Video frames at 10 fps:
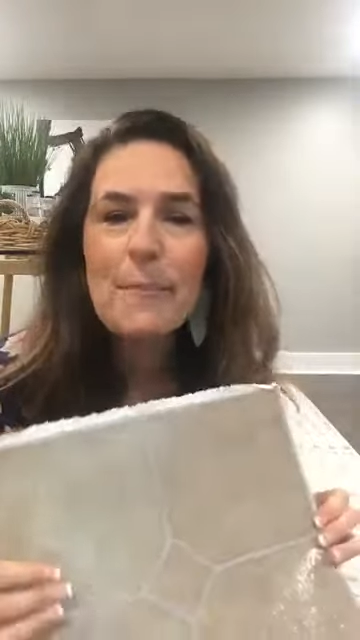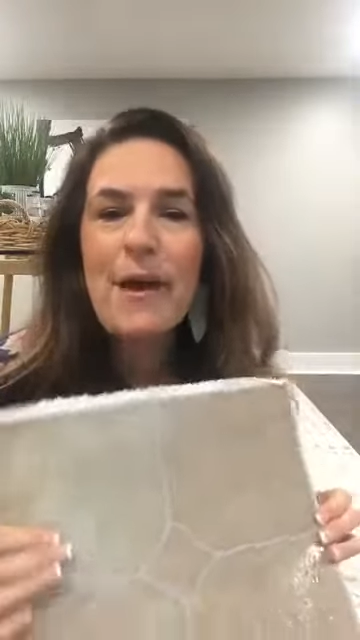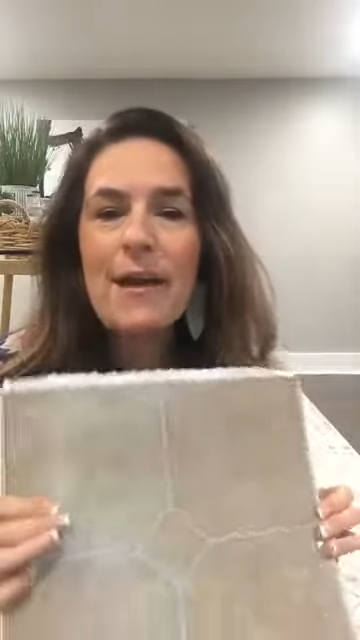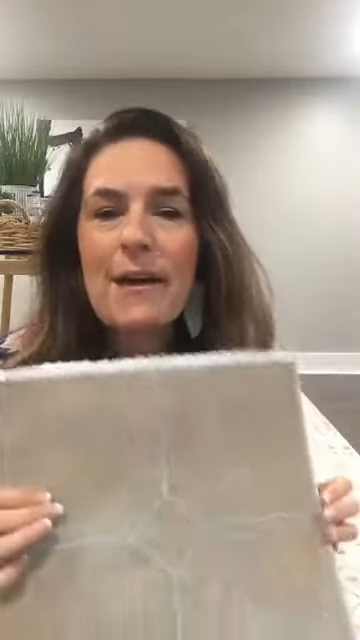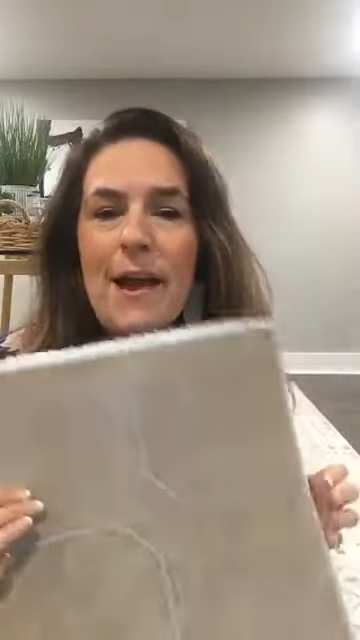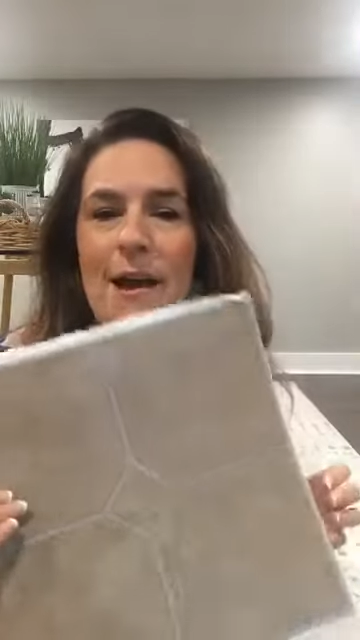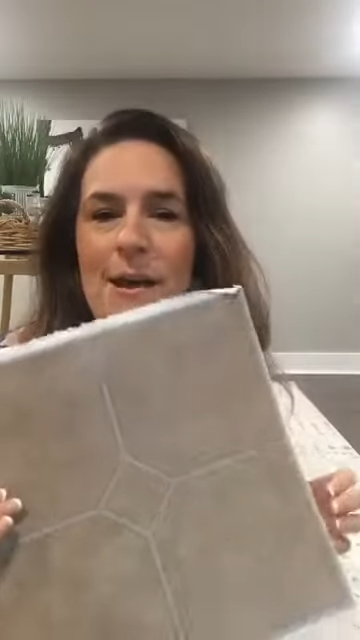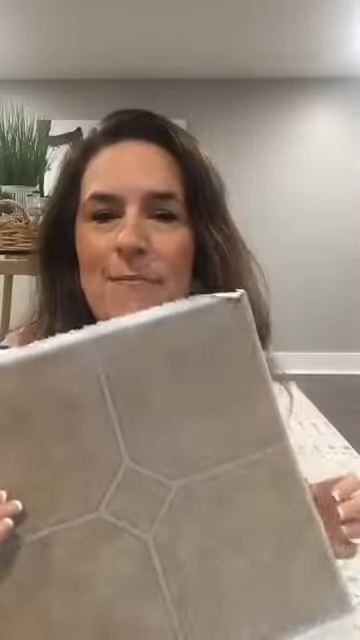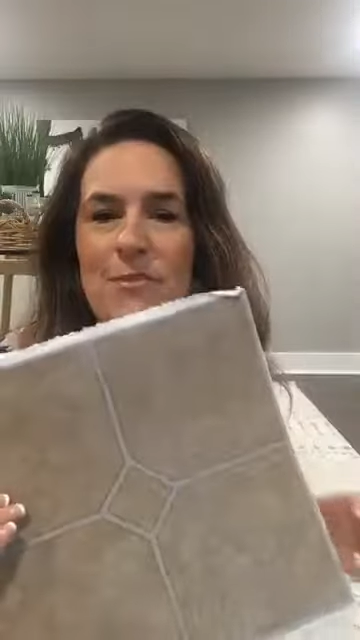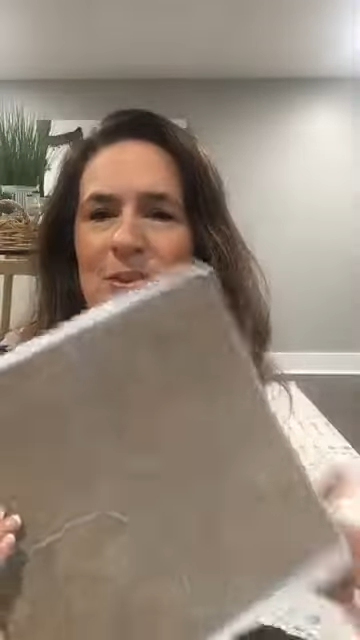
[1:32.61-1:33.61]
but
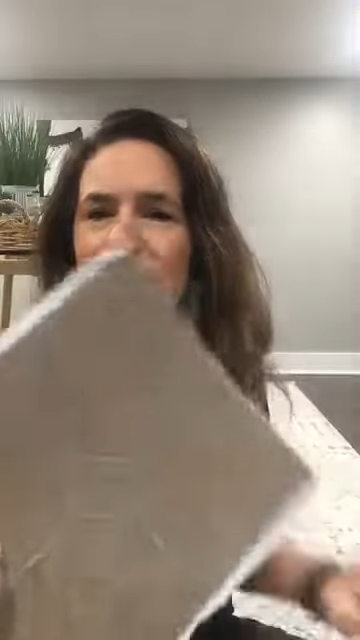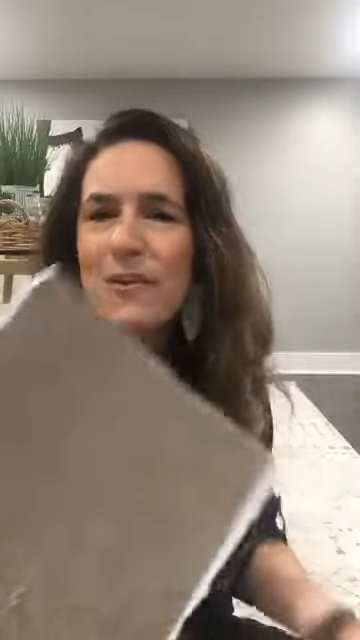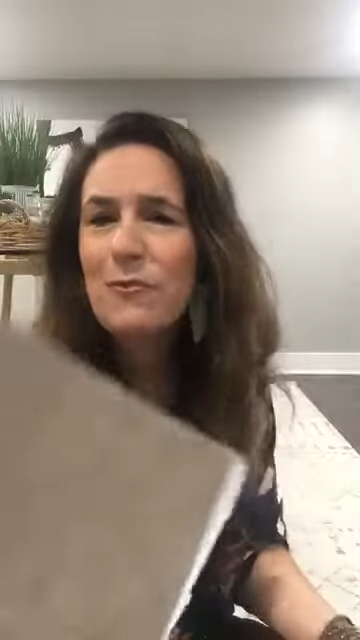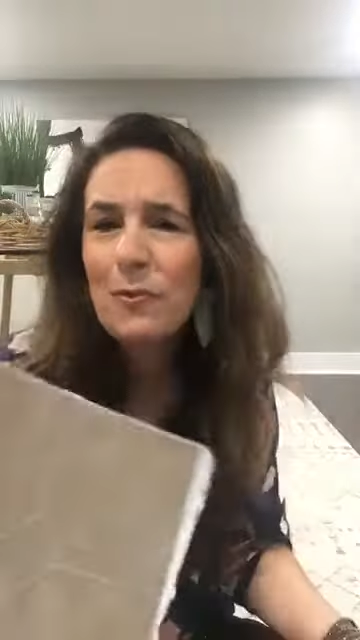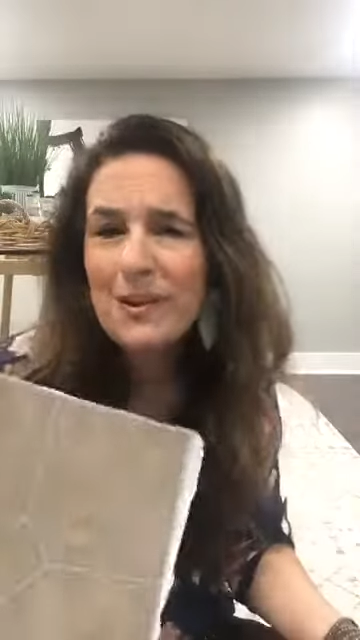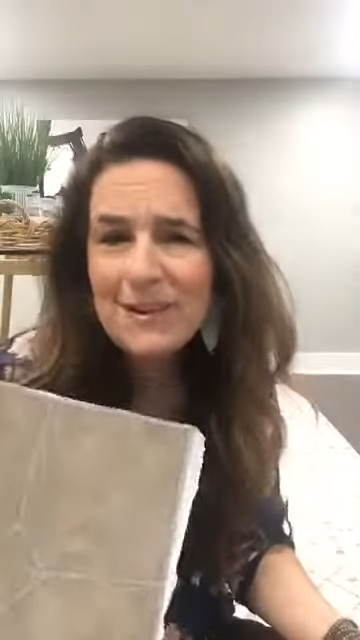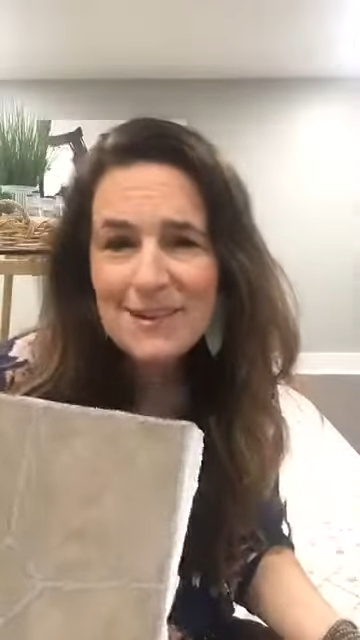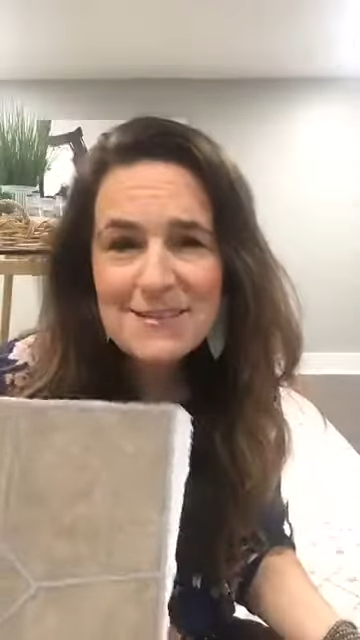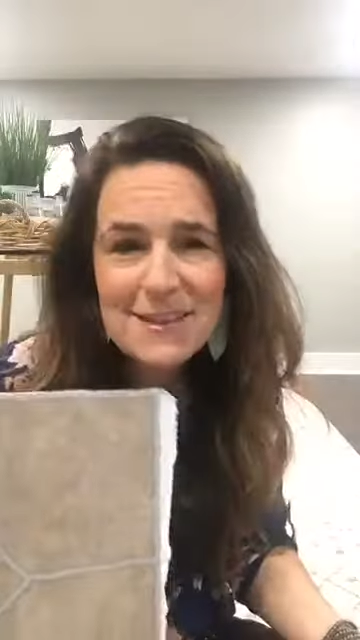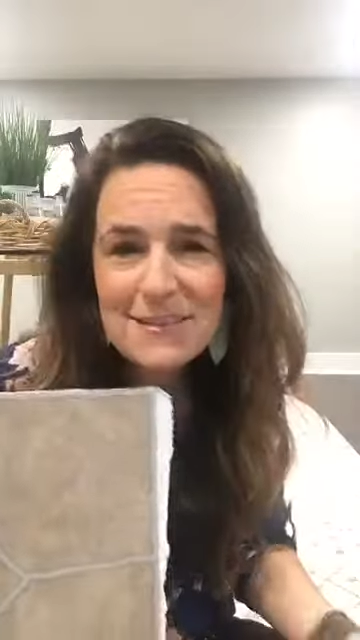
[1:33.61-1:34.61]
um, they're like
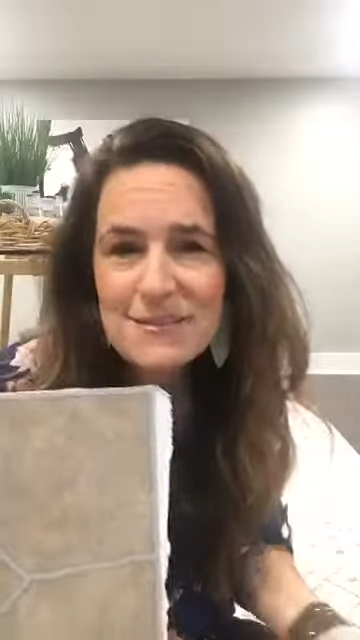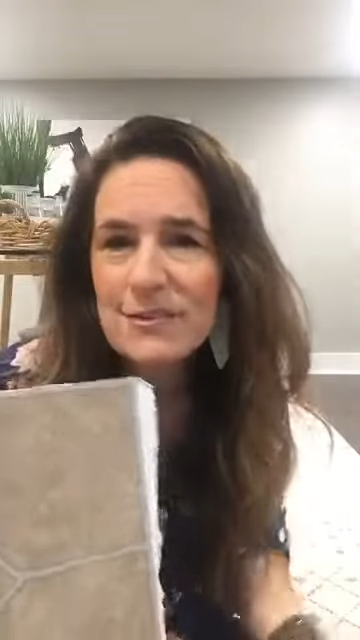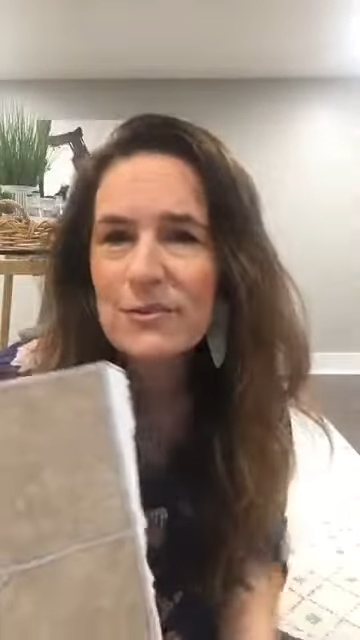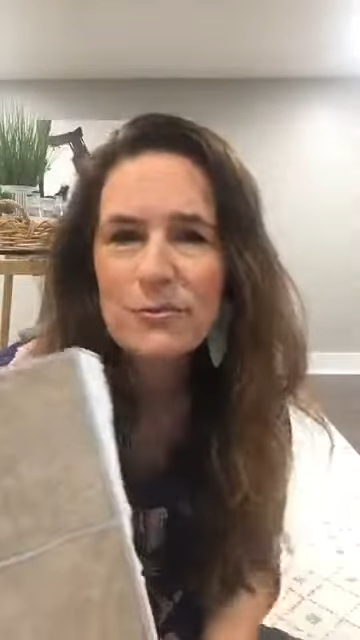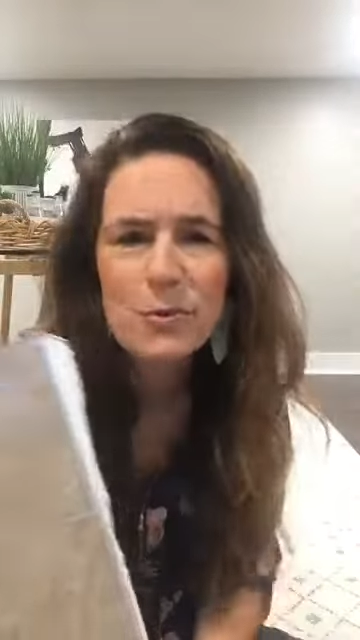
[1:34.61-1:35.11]
49 cents or